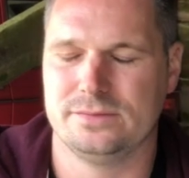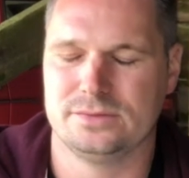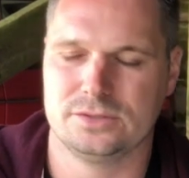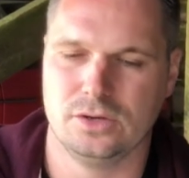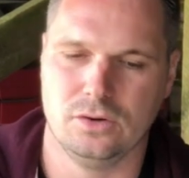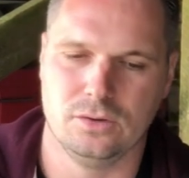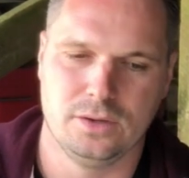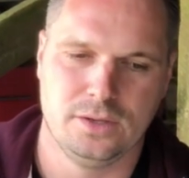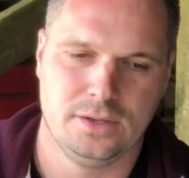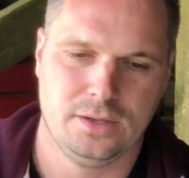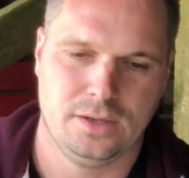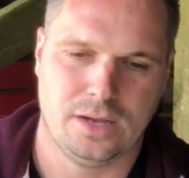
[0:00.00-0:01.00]
So
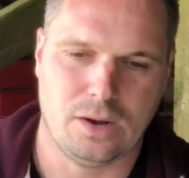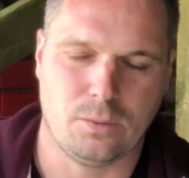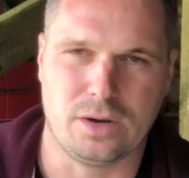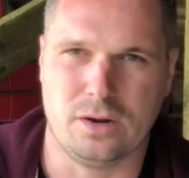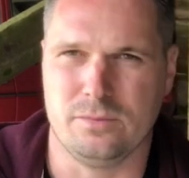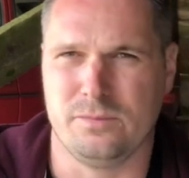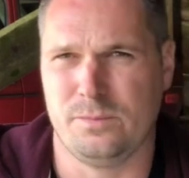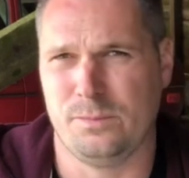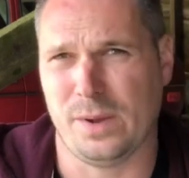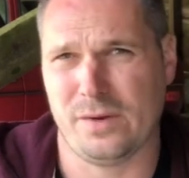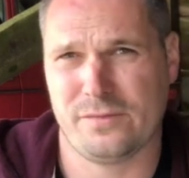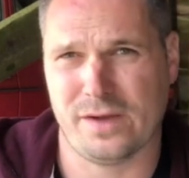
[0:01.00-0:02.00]
I went out
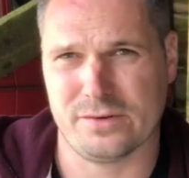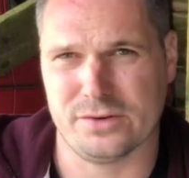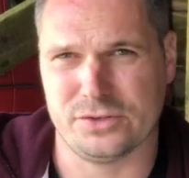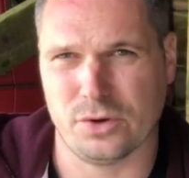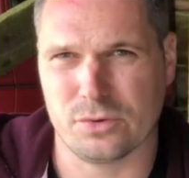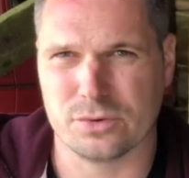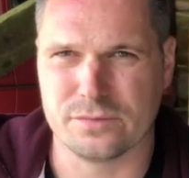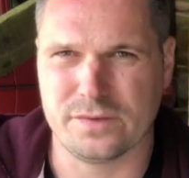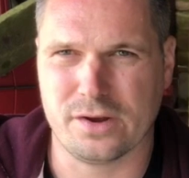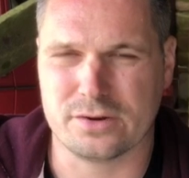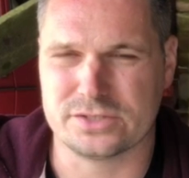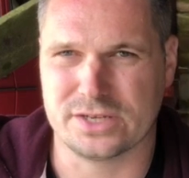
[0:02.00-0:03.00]
and found a donor
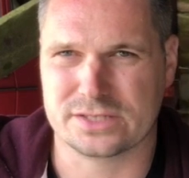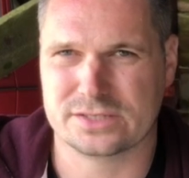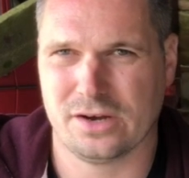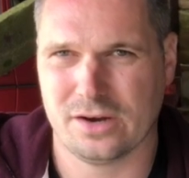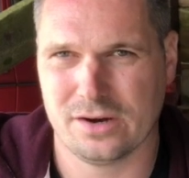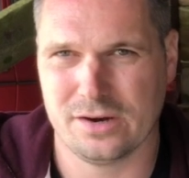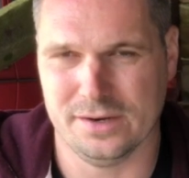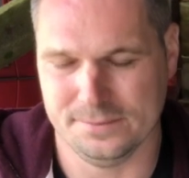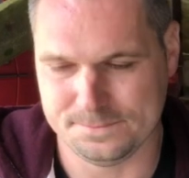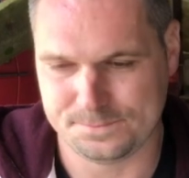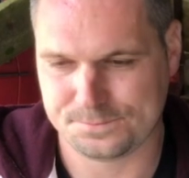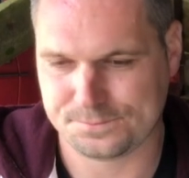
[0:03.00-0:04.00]
VR6 car and